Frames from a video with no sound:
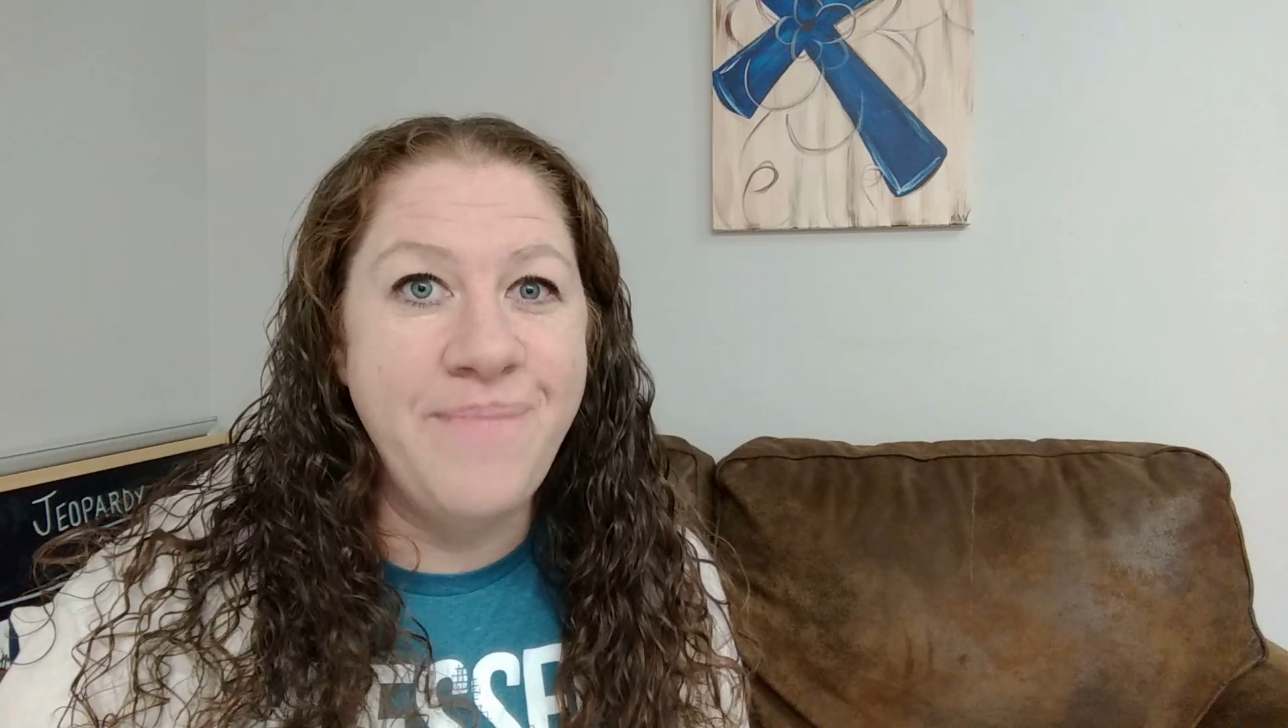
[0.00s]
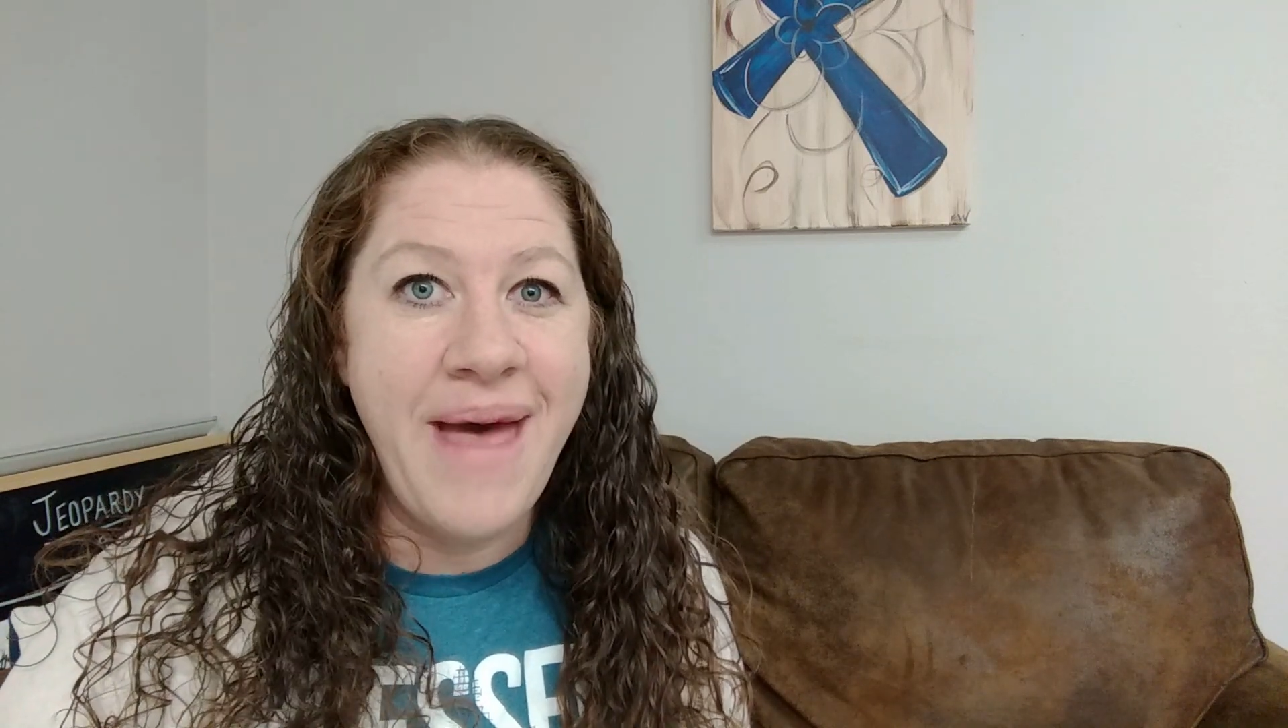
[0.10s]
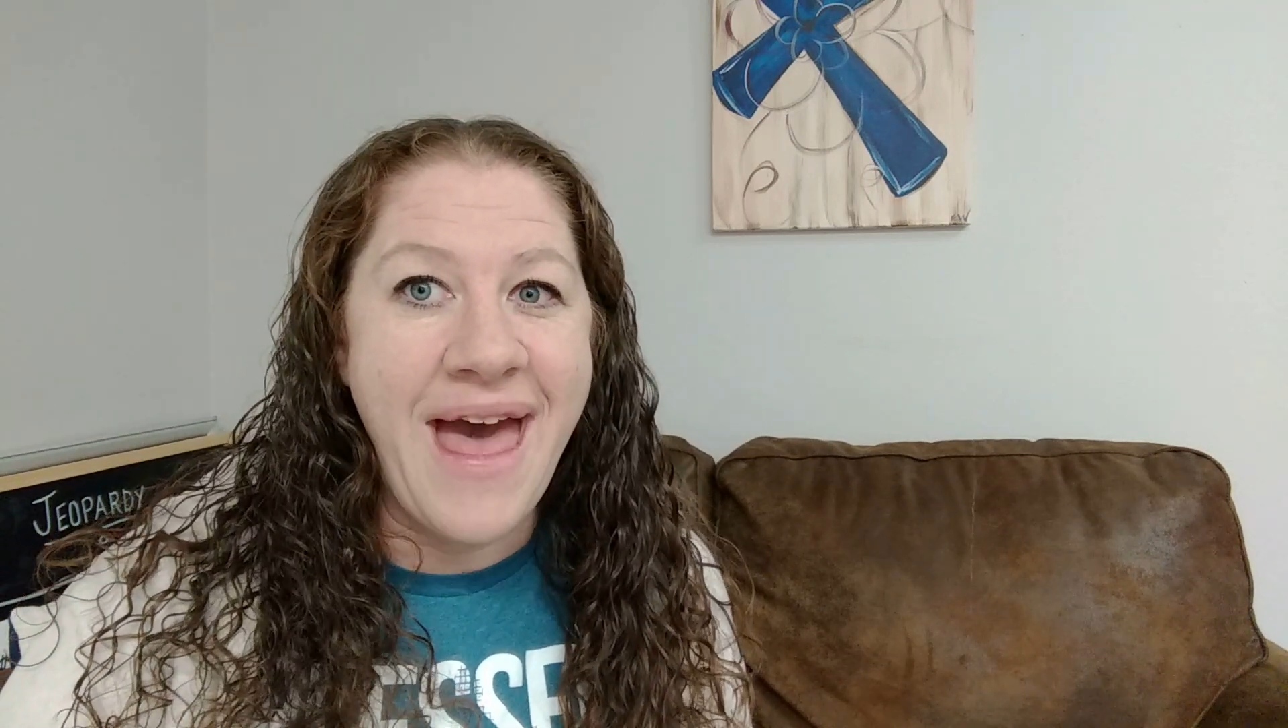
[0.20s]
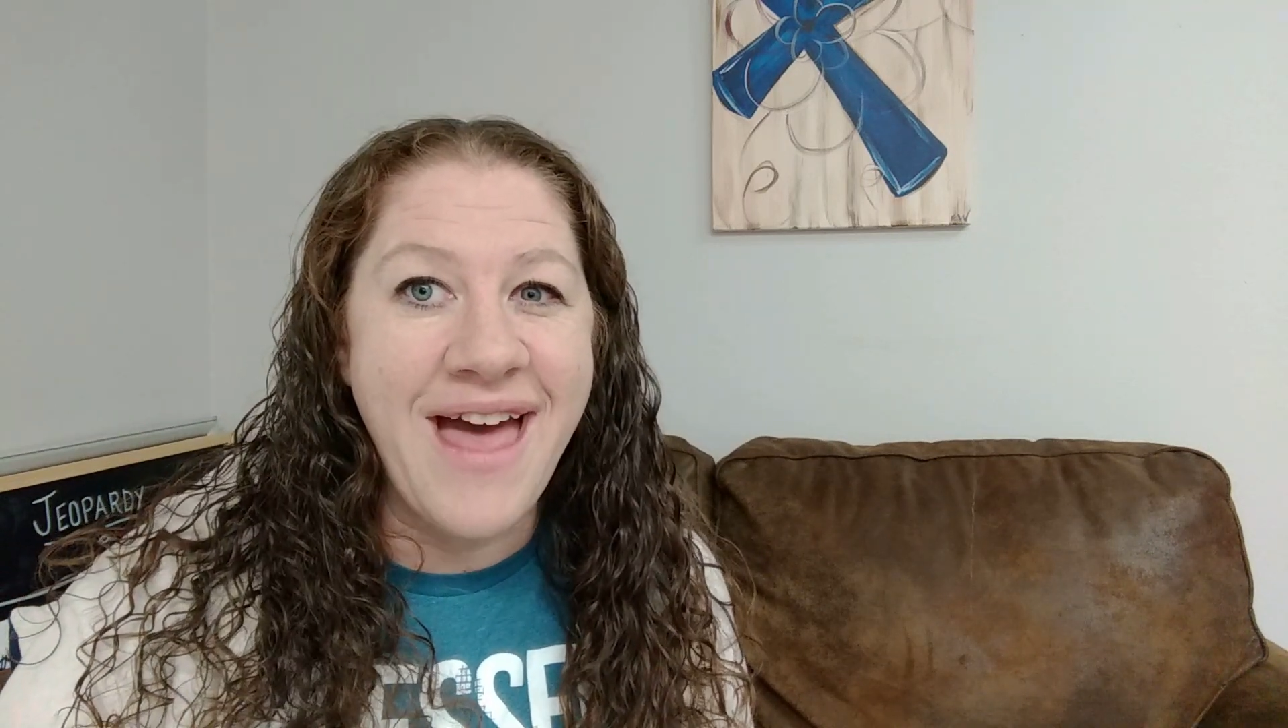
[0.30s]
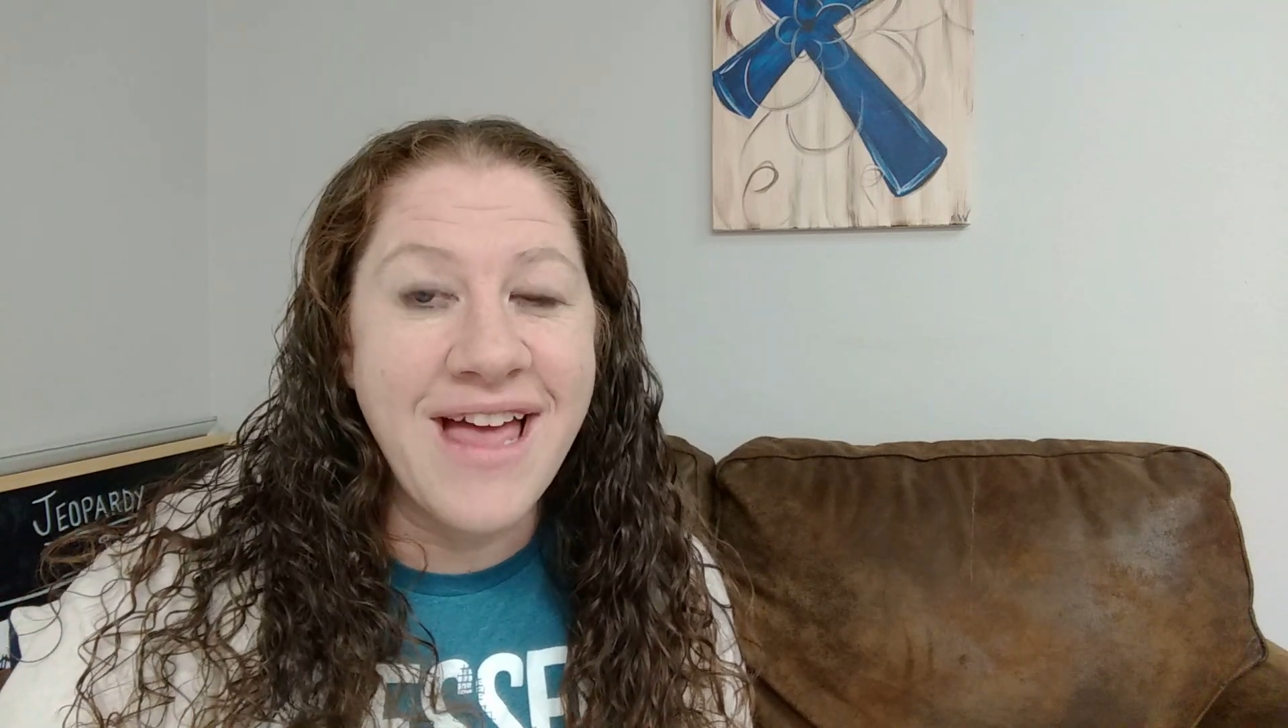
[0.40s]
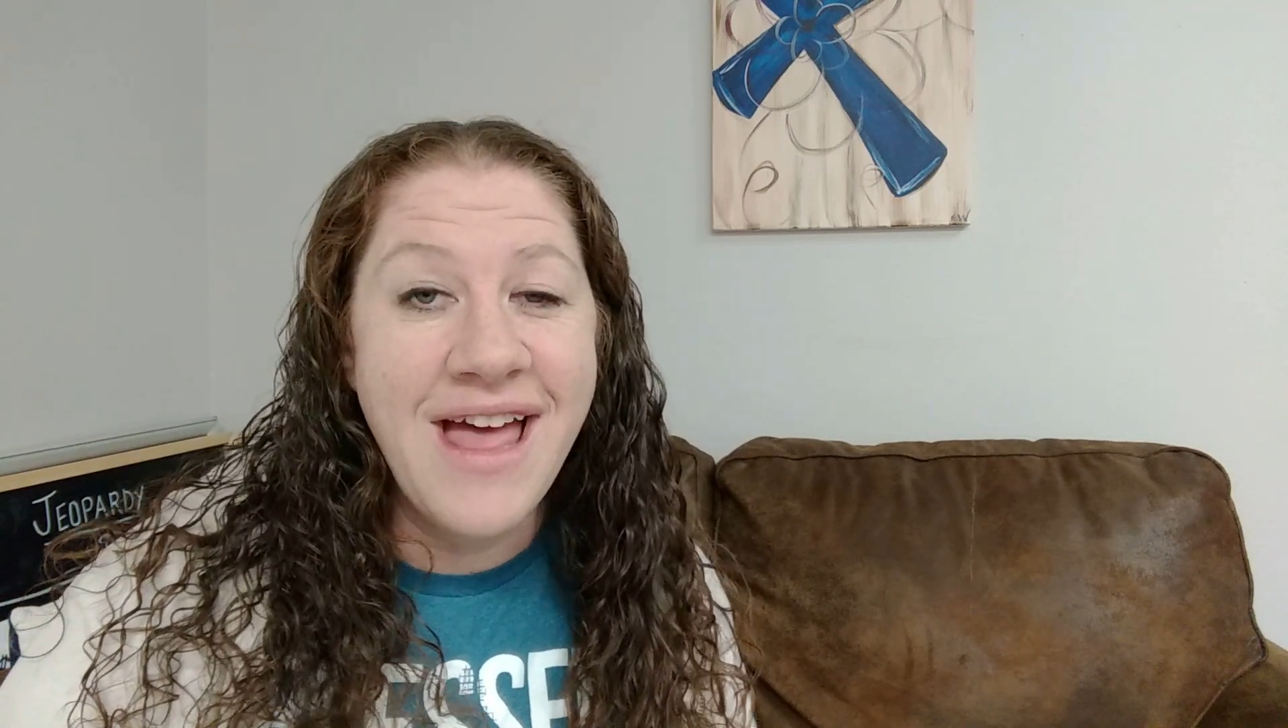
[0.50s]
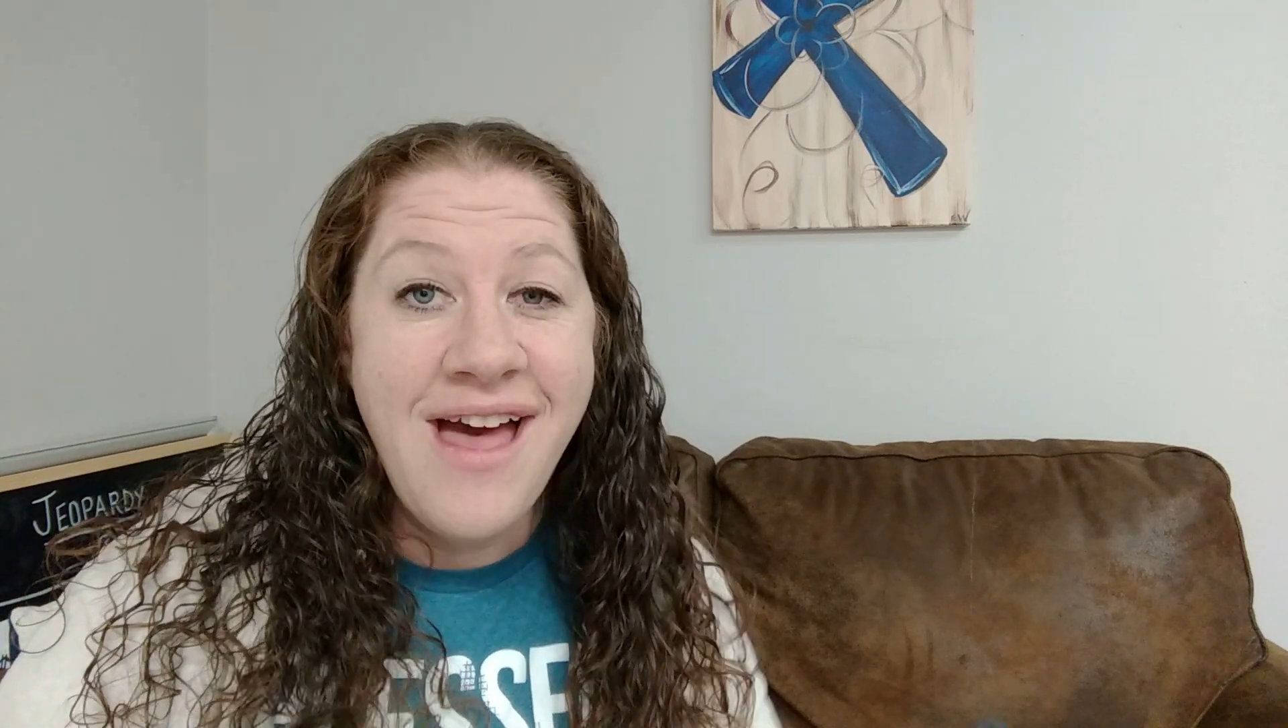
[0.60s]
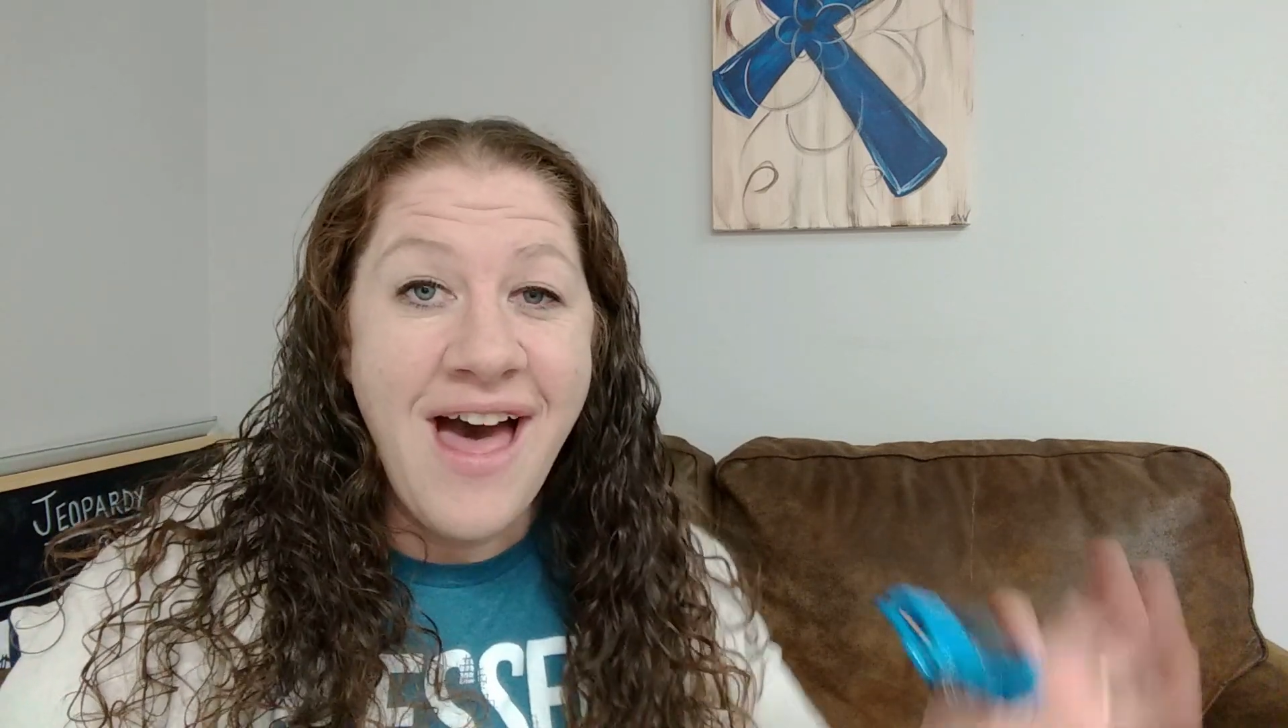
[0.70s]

back,